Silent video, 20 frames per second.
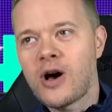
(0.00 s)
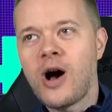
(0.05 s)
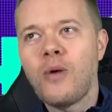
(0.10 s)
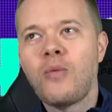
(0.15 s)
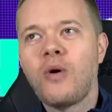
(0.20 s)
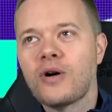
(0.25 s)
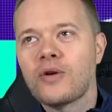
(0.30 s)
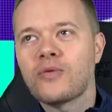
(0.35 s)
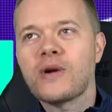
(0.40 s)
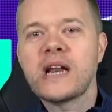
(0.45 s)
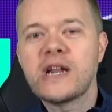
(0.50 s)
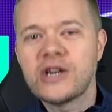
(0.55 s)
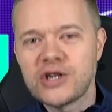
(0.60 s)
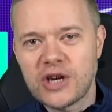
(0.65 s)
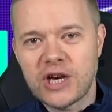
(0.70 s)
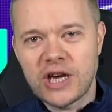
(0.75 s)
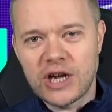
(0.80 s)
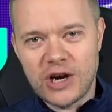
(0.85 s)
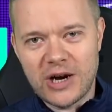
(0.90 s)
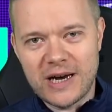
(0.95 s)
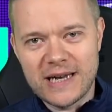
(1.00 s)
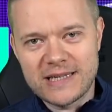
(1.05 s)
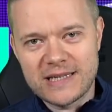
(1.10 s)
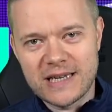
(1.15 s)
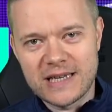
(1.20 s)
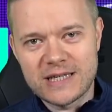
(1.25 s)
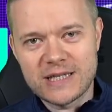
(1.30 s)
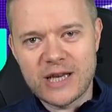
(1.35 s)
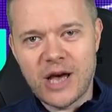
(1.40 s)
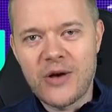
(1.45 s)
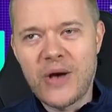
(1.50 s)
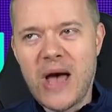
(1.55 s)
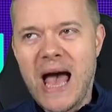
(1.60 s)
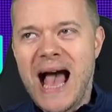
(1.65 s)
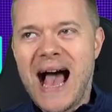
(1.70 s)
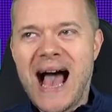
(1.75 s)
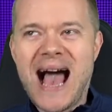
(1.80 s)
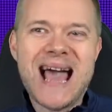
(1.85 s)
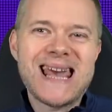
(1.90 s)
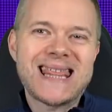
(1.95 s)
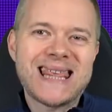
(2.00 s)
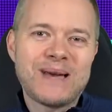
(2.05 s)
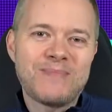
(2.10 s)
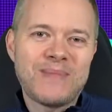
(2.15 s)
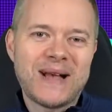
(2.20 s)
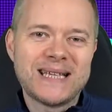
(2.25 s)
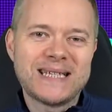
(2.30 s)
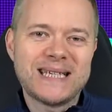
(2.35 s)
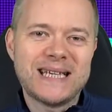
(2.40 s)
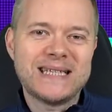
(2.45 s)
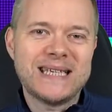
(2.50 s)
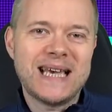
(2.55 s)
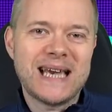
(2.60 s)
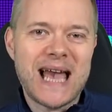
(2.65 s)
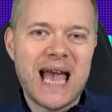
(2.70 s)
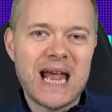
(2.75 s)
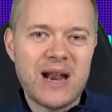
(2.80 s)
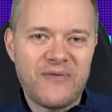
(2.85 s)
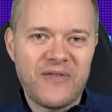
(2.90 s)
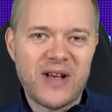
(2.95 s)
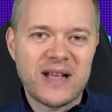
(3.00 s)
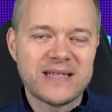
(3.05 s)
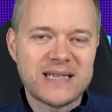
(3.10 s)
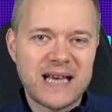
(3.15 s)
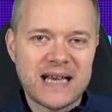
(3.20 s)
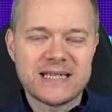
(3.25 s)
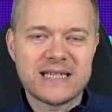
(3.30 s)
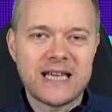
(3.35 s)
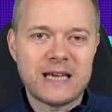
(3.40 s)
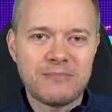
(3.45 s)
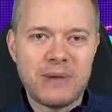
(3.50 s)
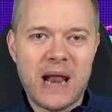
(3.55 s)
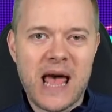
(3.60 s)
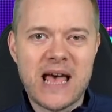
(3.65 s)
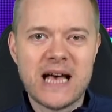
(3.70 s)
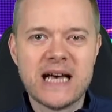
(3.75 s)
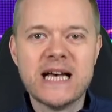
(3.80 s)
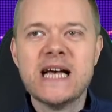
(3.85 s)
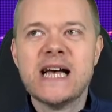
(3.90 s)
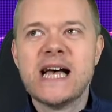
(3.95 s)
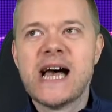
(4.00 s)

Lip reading: I want Grealish at United. So I think Man City are getting a fantastic player.